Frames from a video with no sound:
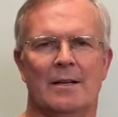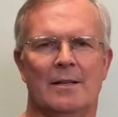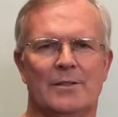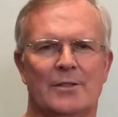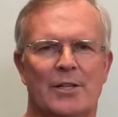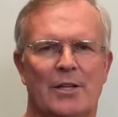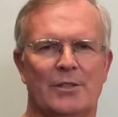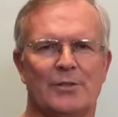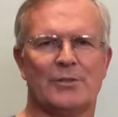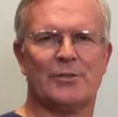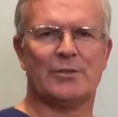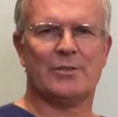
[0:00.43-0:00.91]

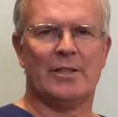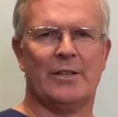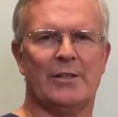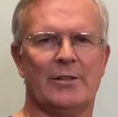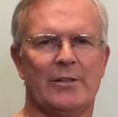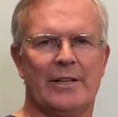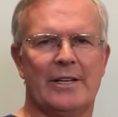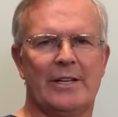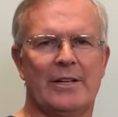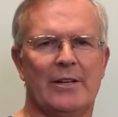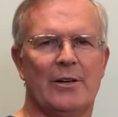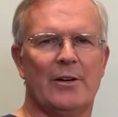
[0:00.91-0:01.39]
Dr.
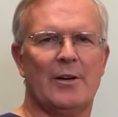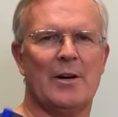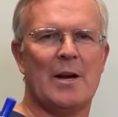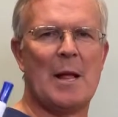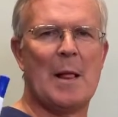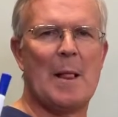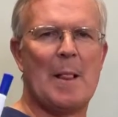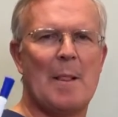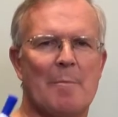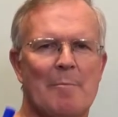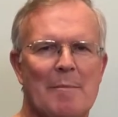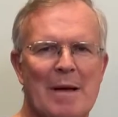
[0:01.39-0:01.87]
Claytor here.
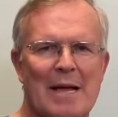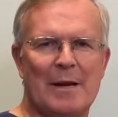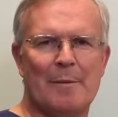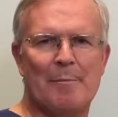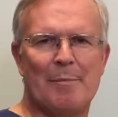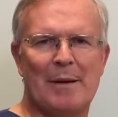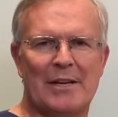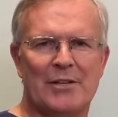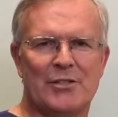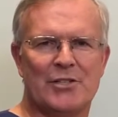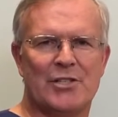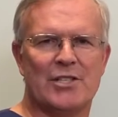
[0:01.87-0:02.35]
Many
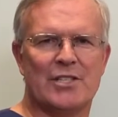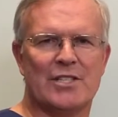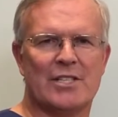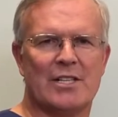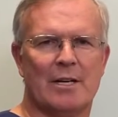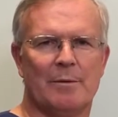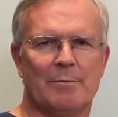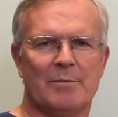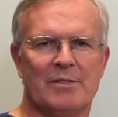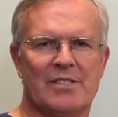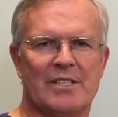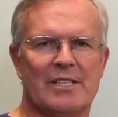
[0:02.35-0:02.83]
patients
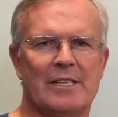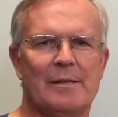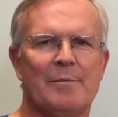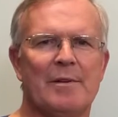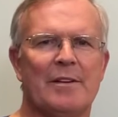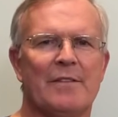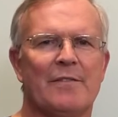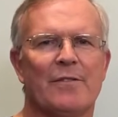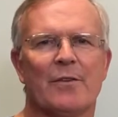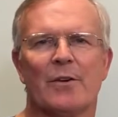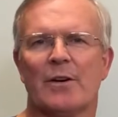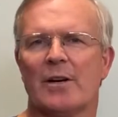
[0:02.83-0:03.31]
come to see
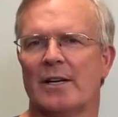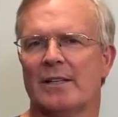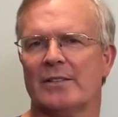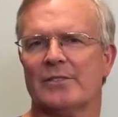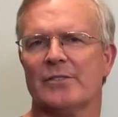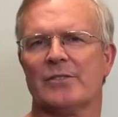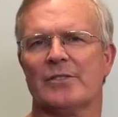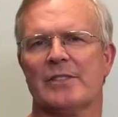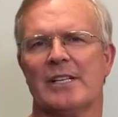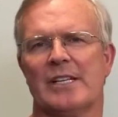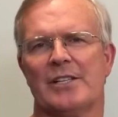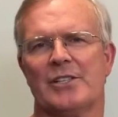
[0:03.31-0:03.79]
me for
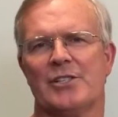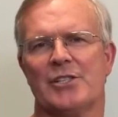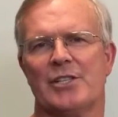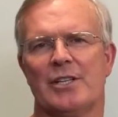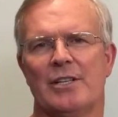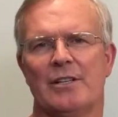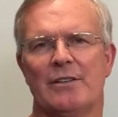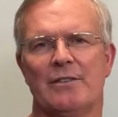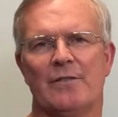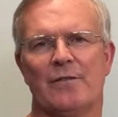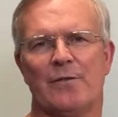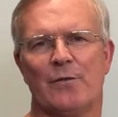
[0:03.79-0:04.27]

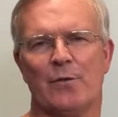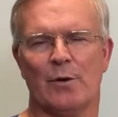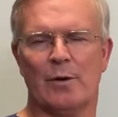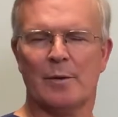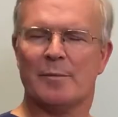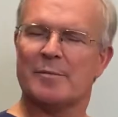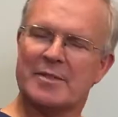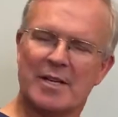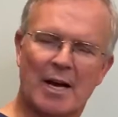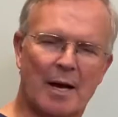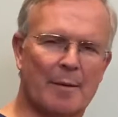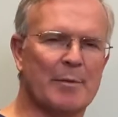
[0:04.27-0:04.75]
consultation for
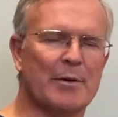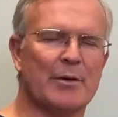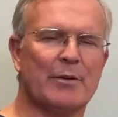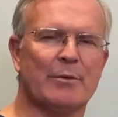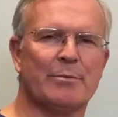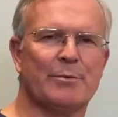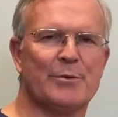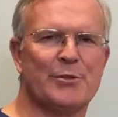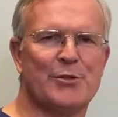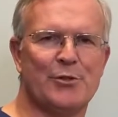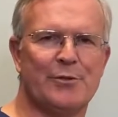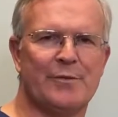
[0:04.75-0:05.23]
abdominal
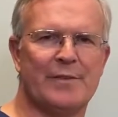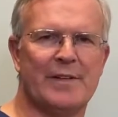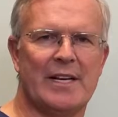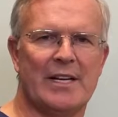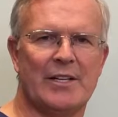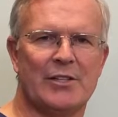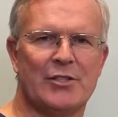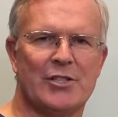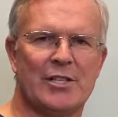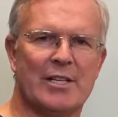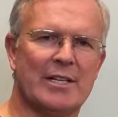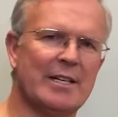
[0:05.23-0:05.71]

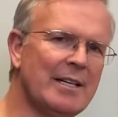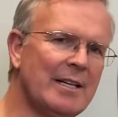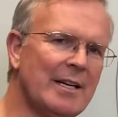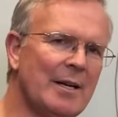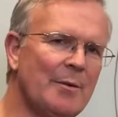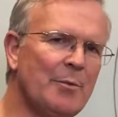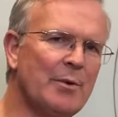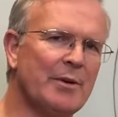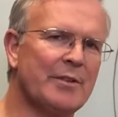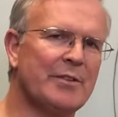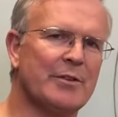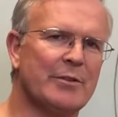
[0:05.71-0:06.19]
rejuvenation,
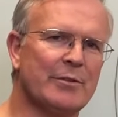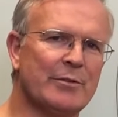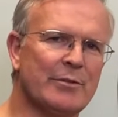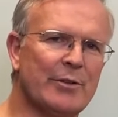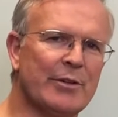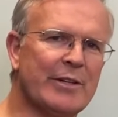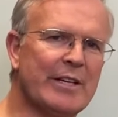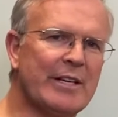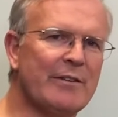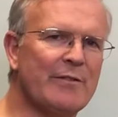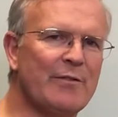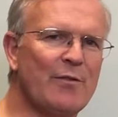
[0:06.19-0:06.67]
and what they're
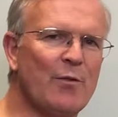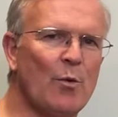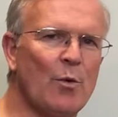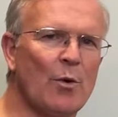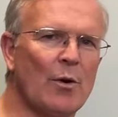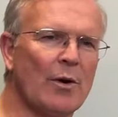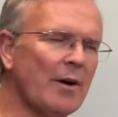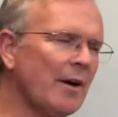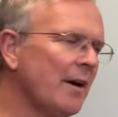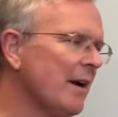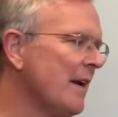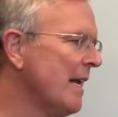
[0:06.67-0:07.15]
looking
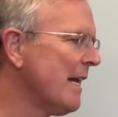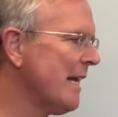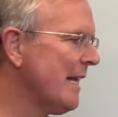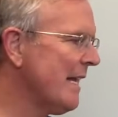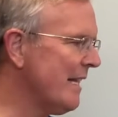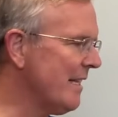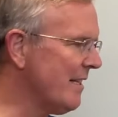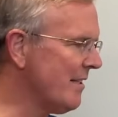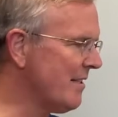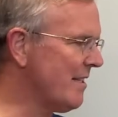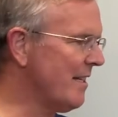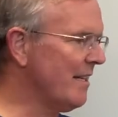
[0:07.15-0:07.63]
for
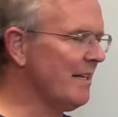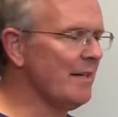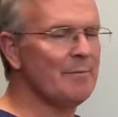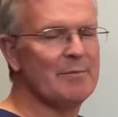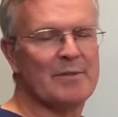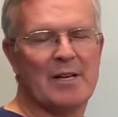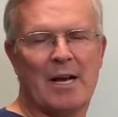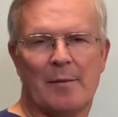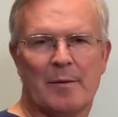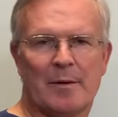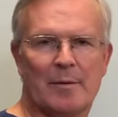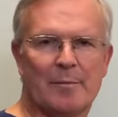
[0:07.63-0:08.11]
is an
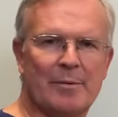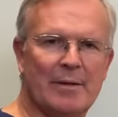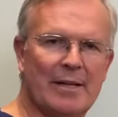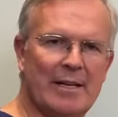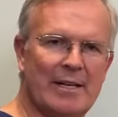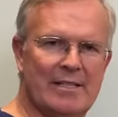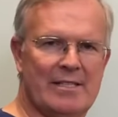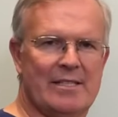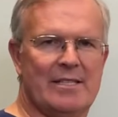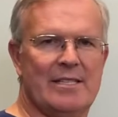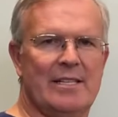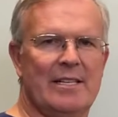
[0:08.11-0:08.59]

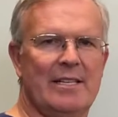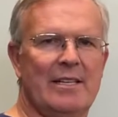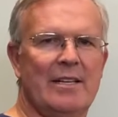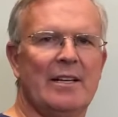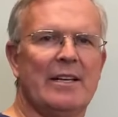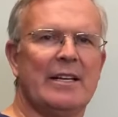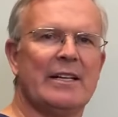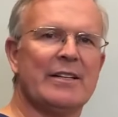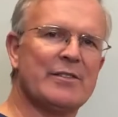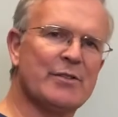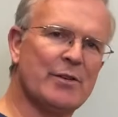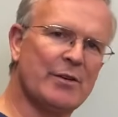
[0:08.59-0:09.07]
abdominoplasty.
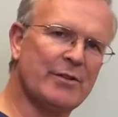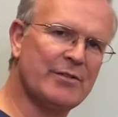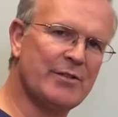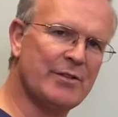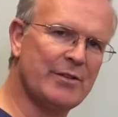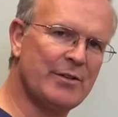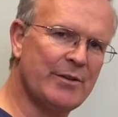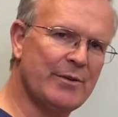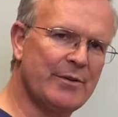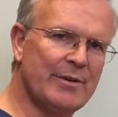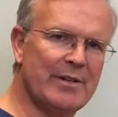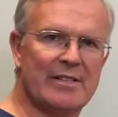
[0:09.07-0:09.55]
It's
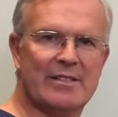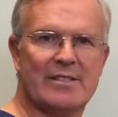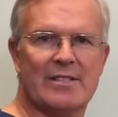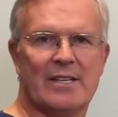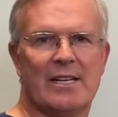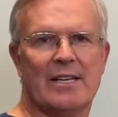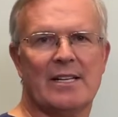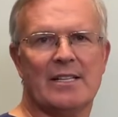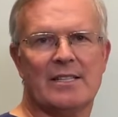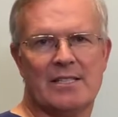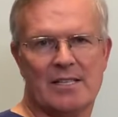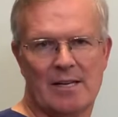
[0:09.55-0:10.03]
also known as
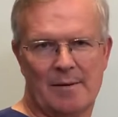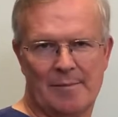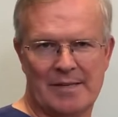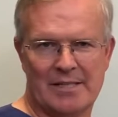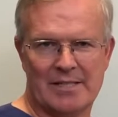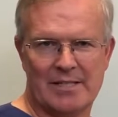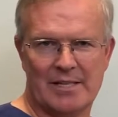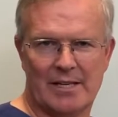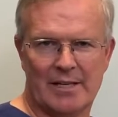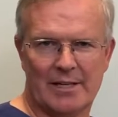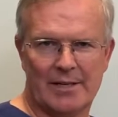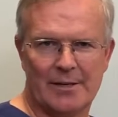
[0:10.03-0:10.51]
a tummy
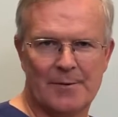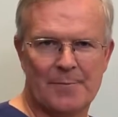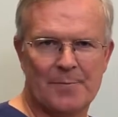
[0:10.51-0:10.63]
tuck.